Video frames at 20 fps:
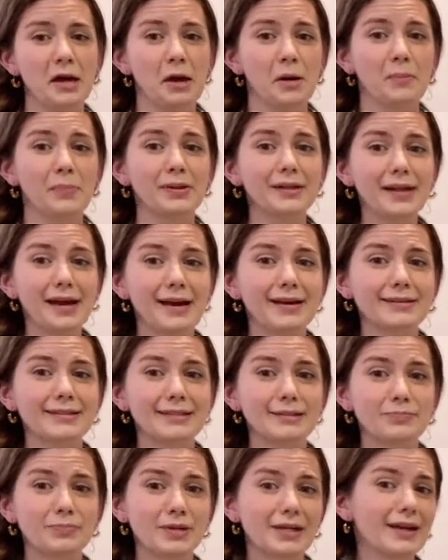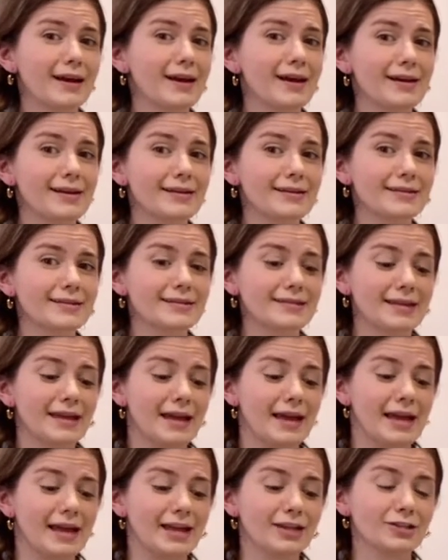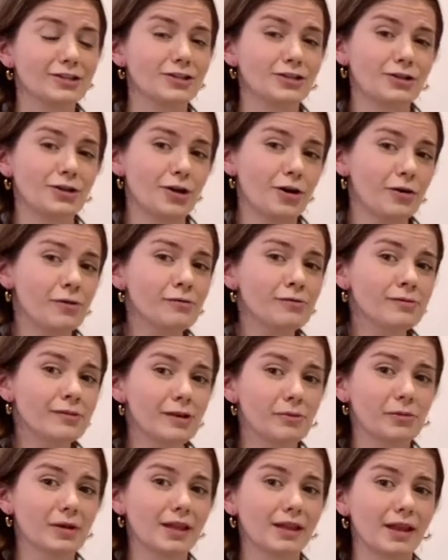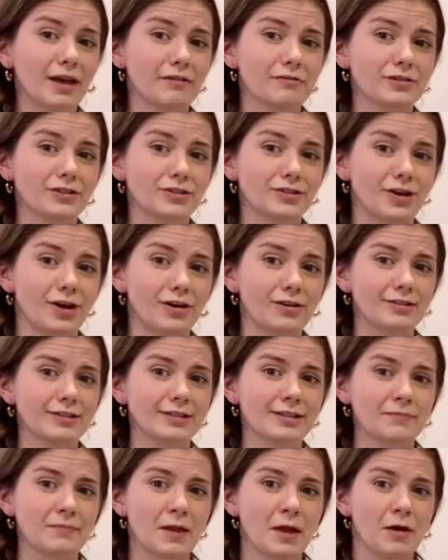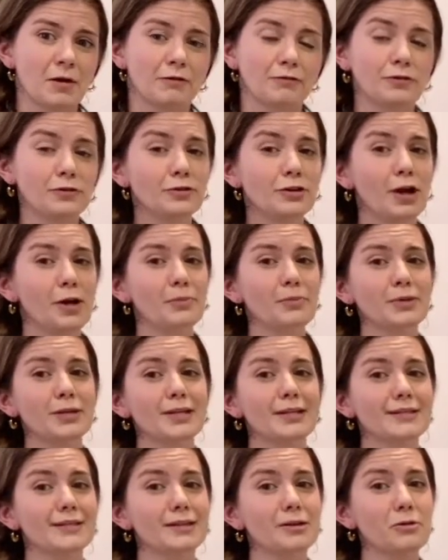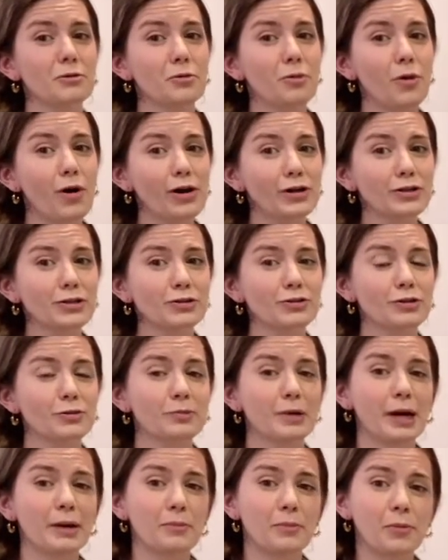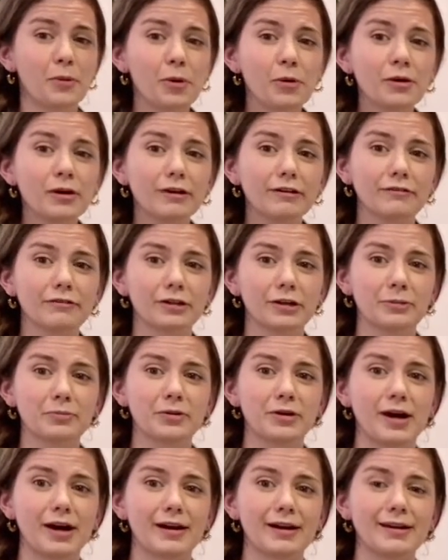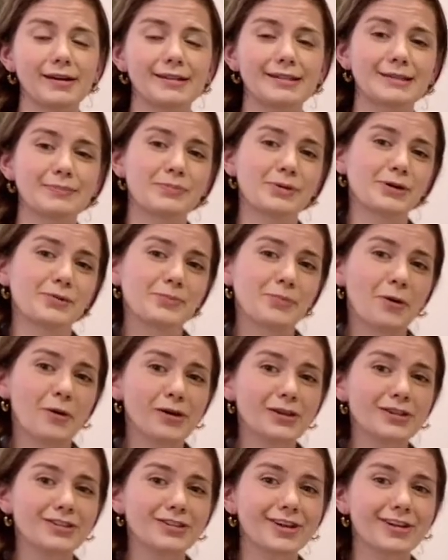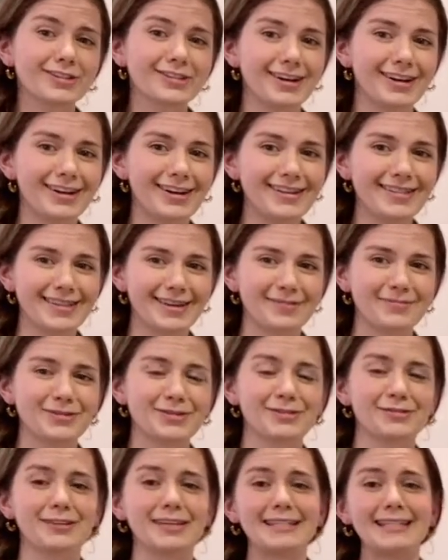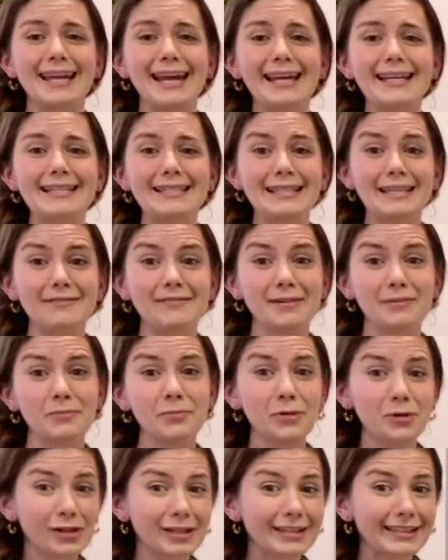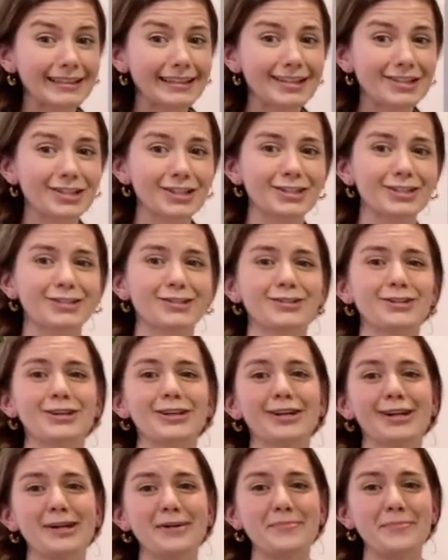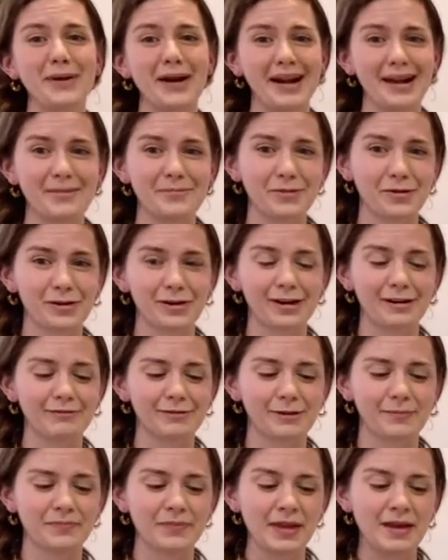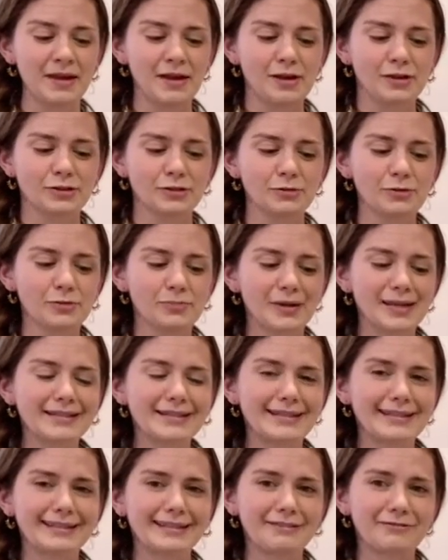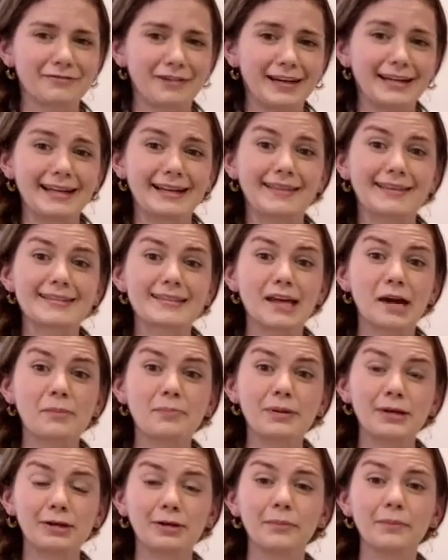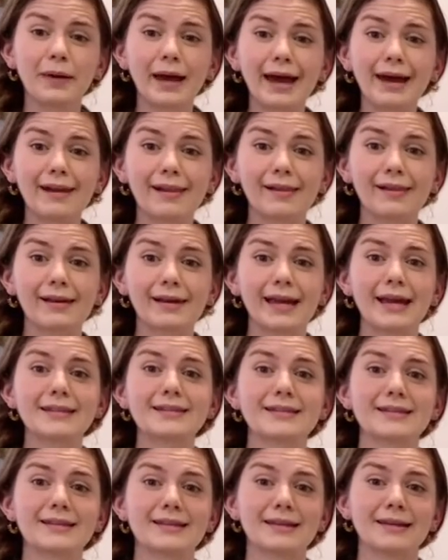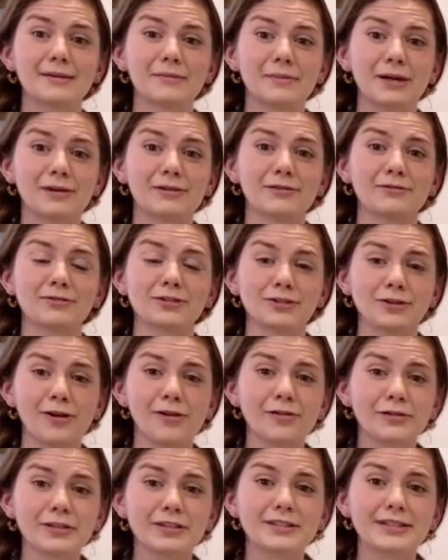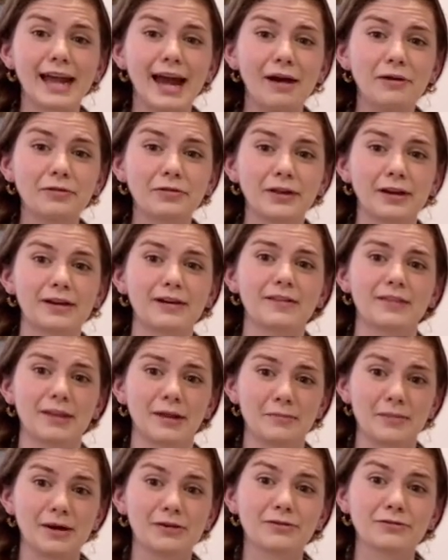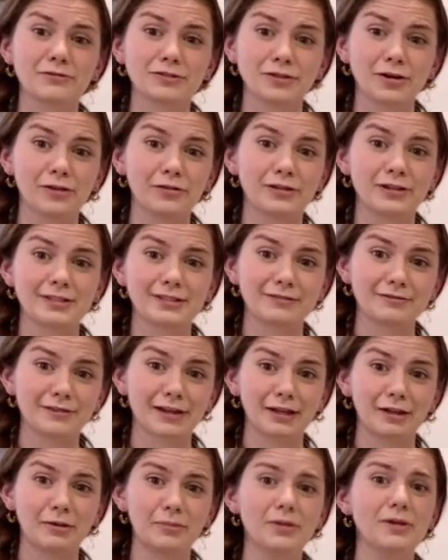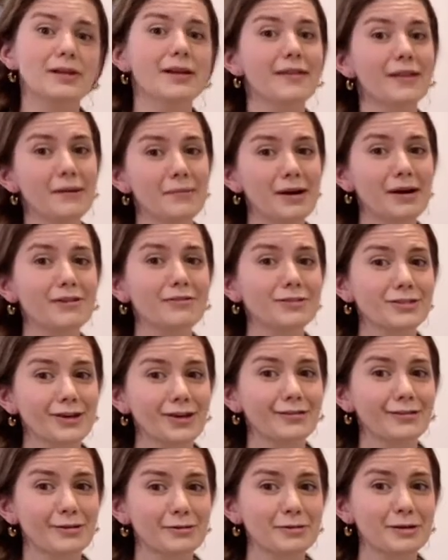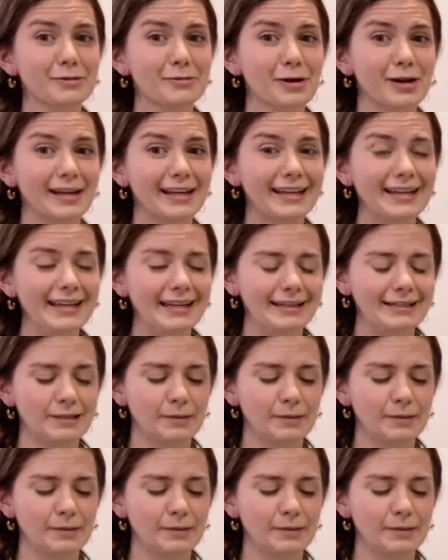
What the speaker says: Plus, because it's known that we love salt, food companies that want you to buy more of their products put more salt on them so they taste even more delicious, so you're gonna buy more of them. So we're basically fighting this uphill battle against the amount of salt that's out there and the amount of salt that's available and the amount of salt that we want to eat.